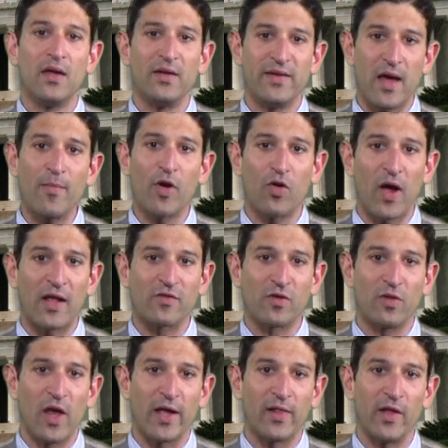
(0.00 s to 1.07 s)
Democrats are
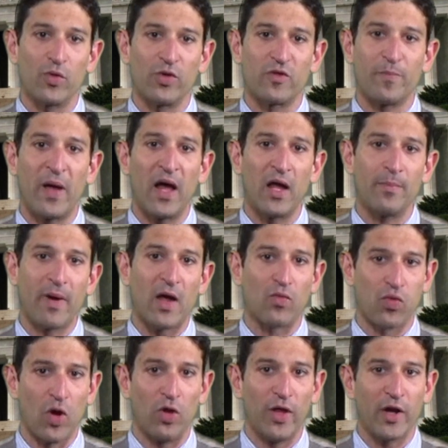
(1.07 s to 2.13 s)
likely to respond by
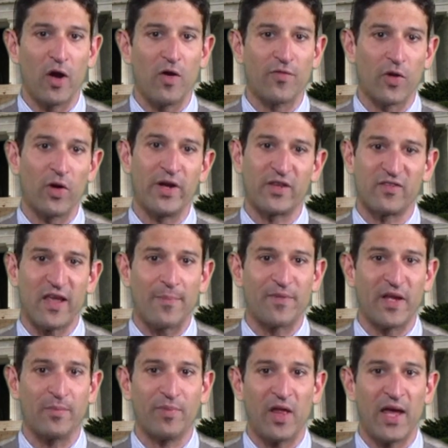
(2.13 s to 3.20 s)
rolling over and
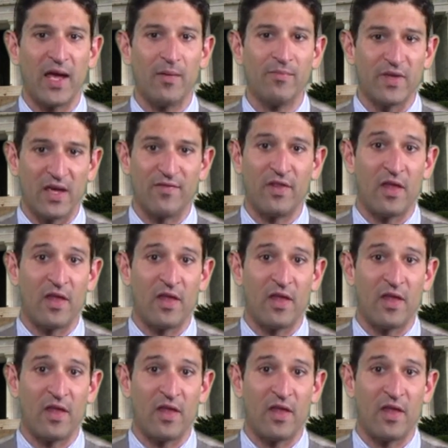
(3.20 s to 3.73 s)
accepting blame, given